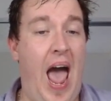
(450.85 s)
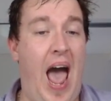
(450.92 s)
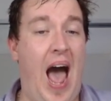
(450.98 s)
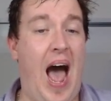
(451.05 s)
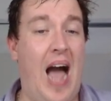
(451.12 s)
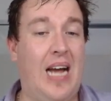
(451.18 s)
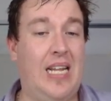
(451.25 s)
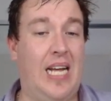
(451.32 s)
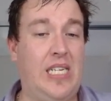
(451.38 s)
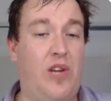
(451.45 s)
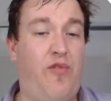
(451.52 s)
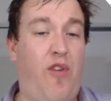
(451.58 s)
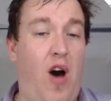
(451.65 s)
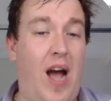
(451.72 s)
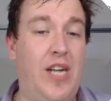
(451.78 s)
are
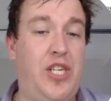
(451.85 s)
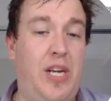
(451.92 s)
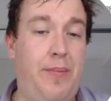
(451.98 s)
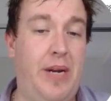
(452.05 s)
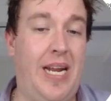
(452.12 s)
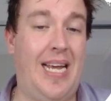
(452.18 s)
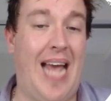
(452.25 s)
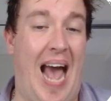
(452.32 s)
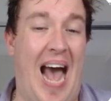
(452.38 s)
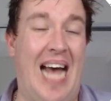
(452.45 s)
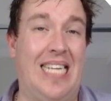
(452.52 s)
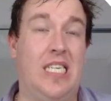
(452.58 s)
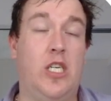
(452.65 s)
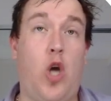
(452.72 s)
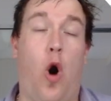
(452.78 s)
classified G B D
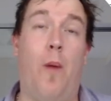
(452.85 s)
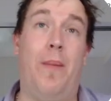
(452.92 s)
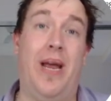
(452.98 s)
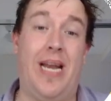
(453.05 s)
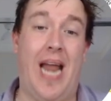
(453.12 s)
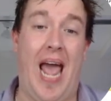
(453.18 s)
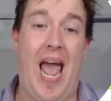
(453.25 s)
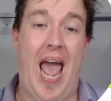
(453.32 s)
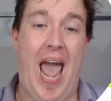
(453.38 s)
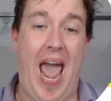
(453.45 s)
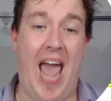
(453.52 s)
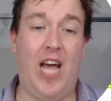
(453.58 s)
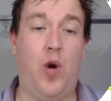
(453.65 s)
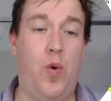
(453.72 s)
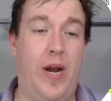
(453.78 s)
as common
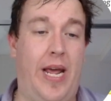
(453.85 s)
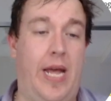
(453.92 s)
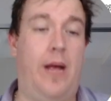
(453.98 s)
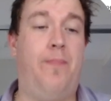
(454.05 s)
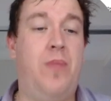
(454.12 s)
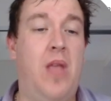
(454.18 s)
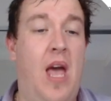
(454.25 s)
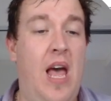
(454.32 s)
equity.